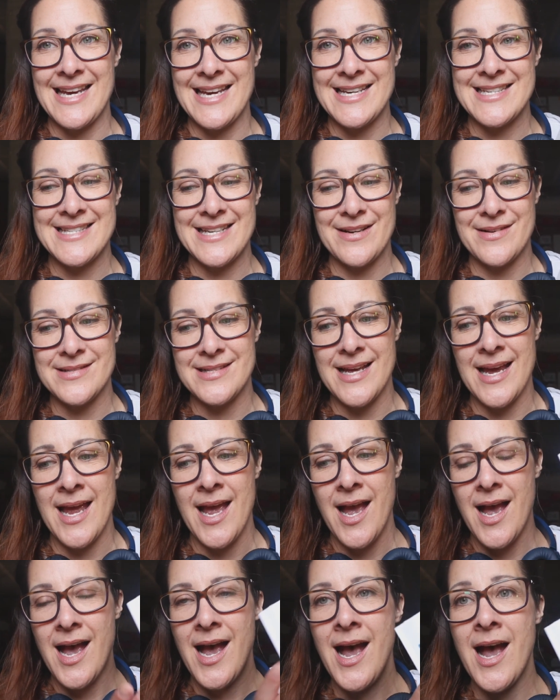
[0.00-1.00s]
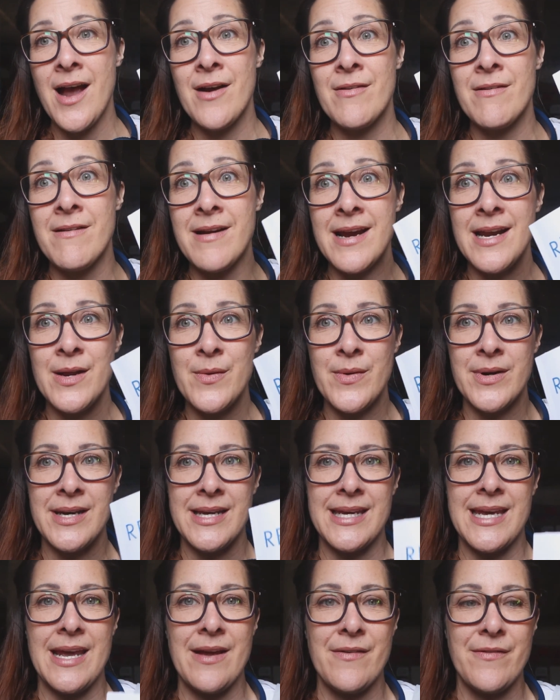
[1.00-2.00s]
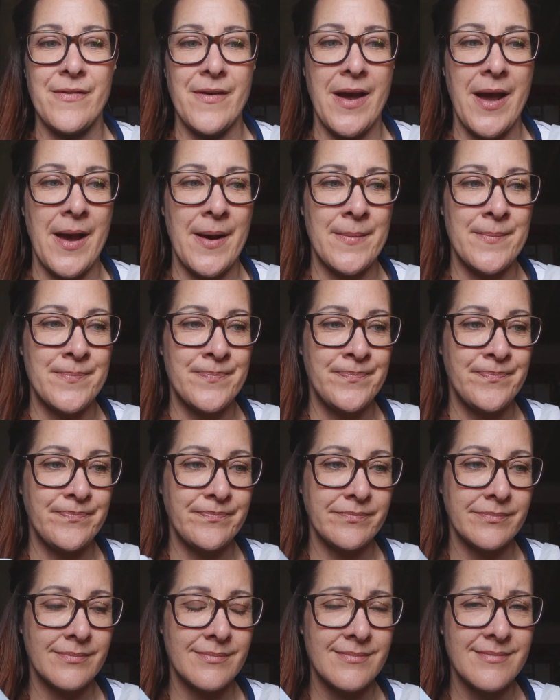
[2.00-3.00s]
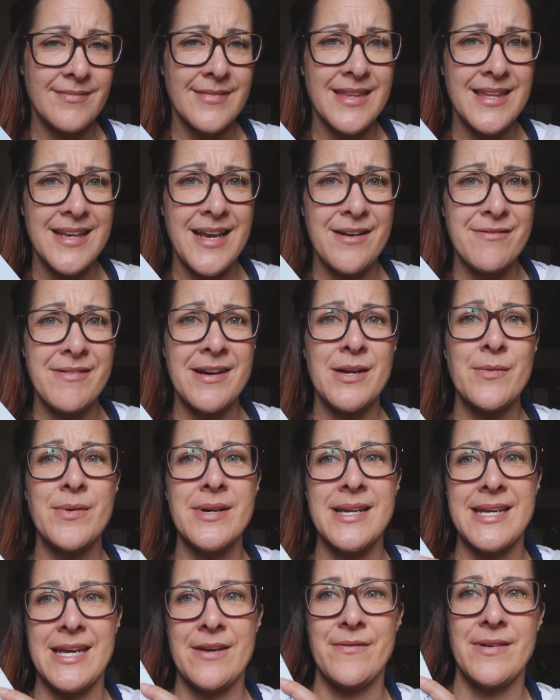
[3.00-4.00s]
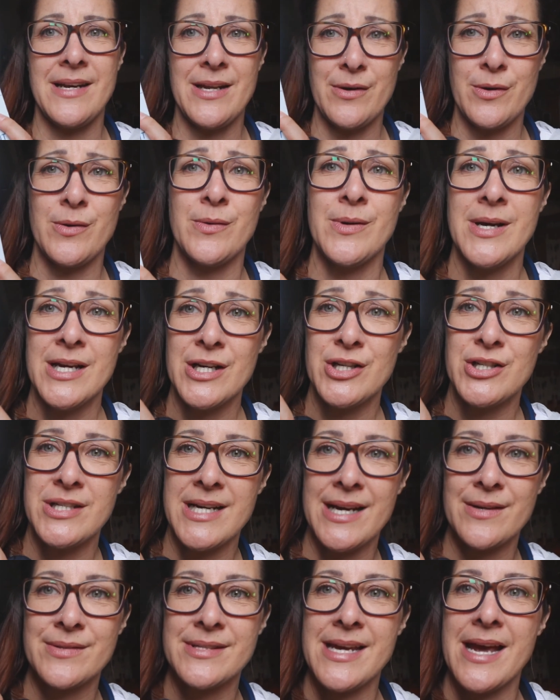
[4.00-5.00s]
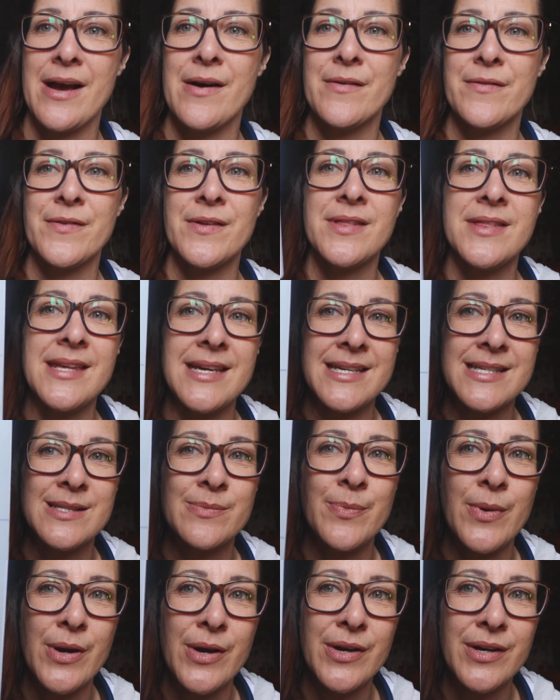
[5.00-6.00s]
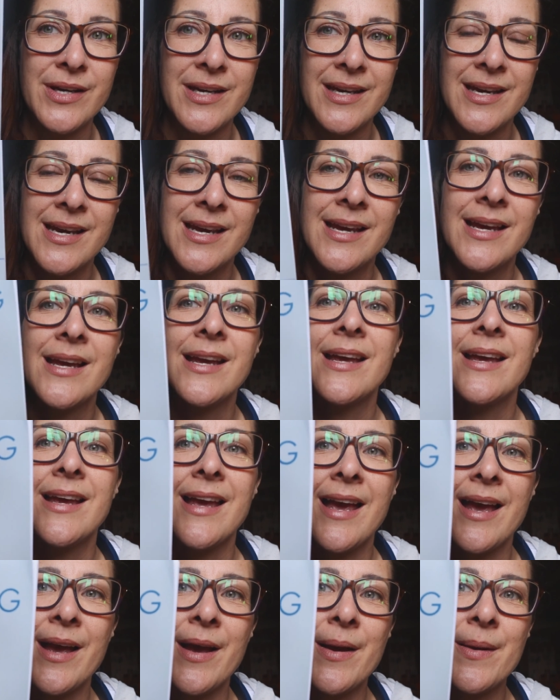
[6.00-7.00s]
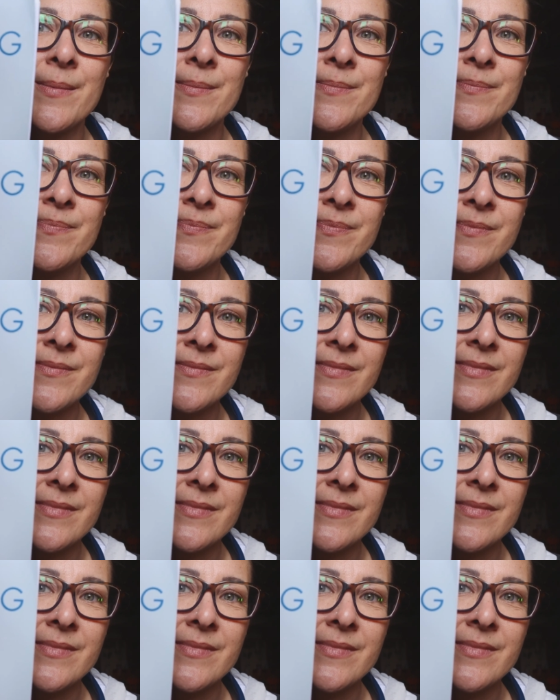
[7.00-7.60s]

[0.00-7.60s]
this and I was like, I really want to give a little shout out for this book, and